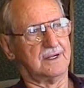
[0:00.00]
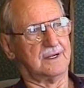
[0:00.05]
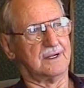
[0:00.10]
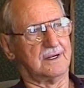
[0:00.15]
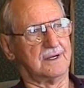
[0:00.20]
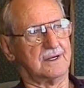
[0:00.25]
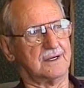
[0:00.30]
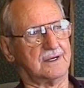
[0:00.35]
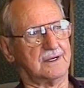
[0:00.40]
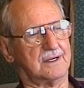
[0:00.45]

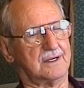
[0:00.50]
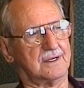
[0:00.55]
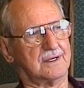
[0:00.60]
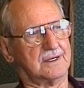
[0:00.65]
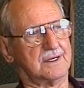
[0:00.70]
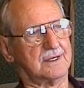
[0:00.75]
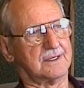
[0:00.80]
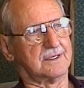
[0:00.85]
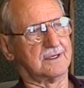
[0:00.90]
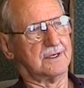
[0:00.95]
and uh,
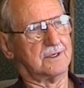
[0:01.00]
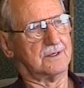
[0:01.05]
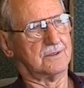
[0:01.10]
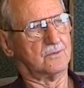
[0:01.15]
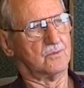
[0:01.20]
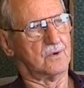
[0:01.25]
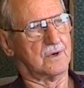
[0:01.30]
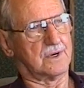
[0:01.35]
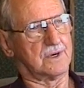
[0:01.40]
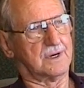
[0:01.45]
get the
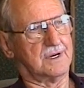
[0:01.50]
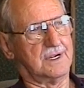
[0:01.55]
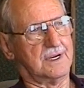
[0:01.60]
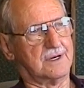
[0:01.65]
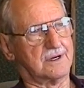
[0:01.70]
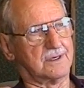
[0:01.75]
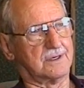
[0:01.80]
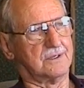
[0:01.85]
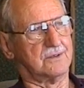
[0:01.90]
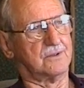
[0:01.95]
water
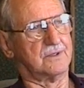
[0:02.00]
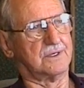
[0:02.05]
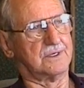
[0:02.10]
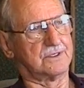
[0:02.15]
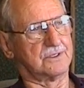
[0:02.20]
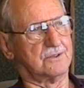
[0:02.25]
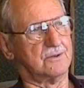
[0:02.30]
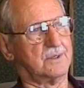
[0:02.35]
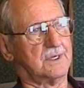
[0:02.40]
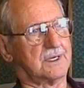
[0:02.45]
heater going
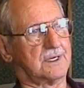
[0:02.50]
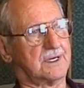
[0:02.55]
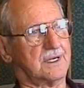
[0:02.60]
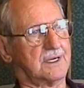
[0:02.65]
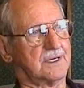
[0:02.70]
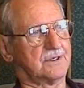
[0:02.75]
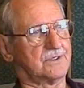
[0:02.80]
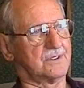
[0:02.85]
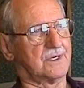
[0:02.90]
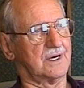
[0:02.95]
so we could
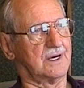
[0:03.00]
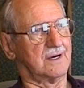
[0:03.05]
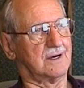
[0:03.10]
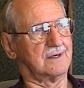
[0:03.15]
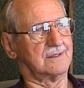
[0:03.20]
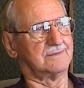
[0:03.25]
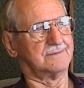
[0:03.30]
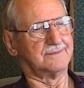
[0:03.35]
take a shower.